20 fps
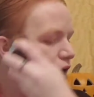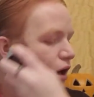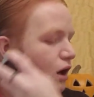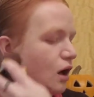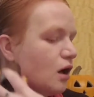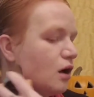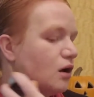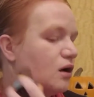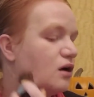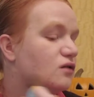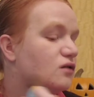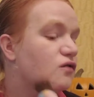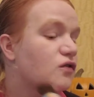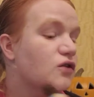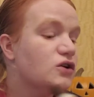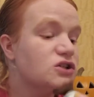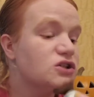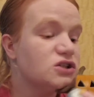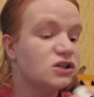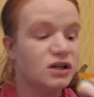
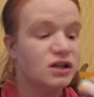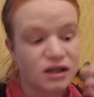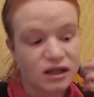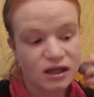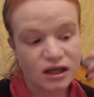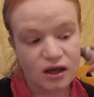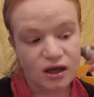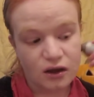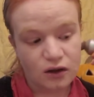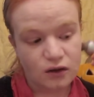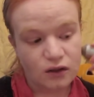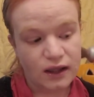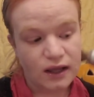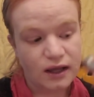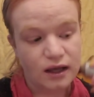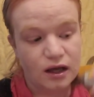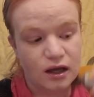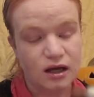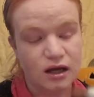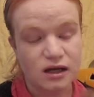unfortunately,
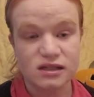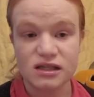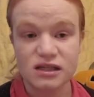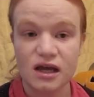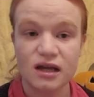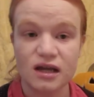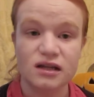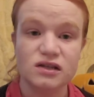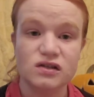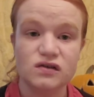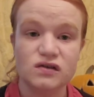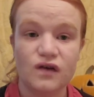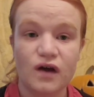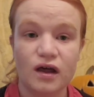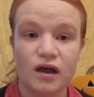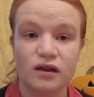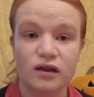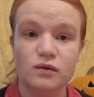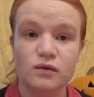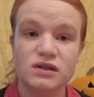Oksana's
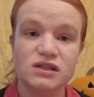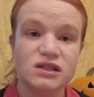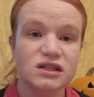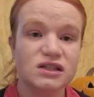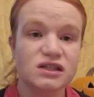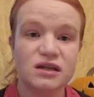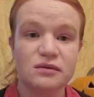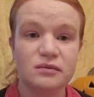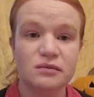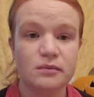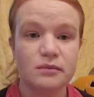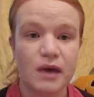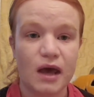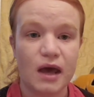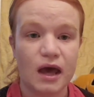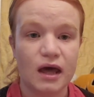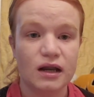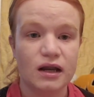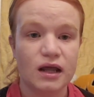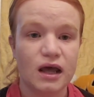father was a timid
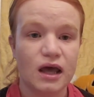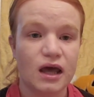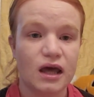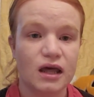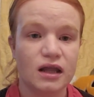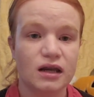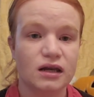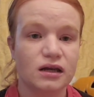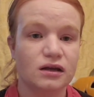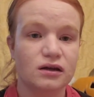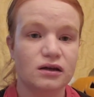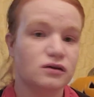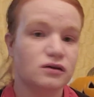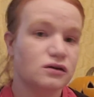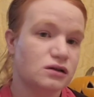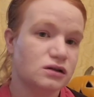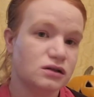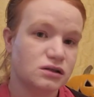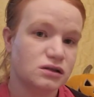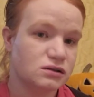man and
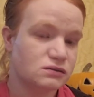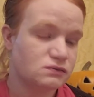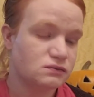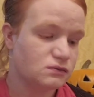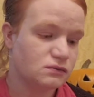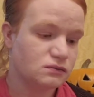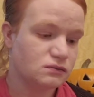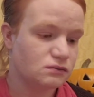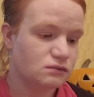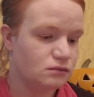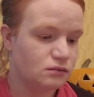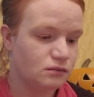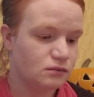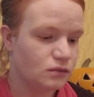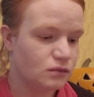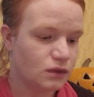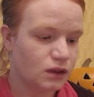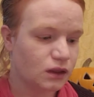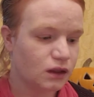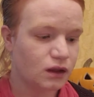couldn't
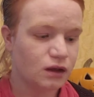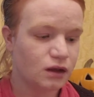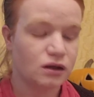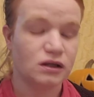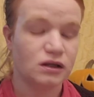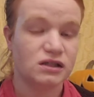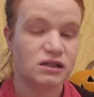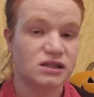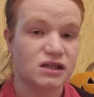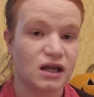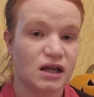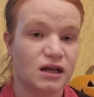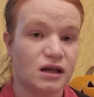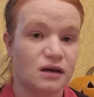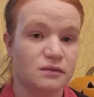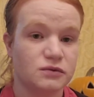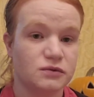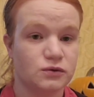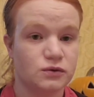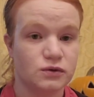stand
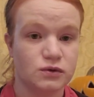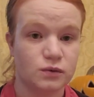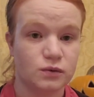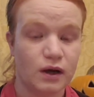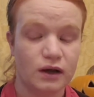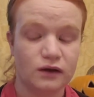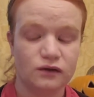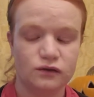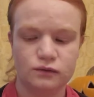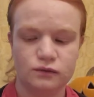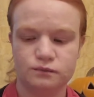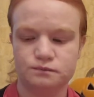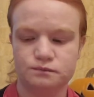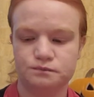up to his wife.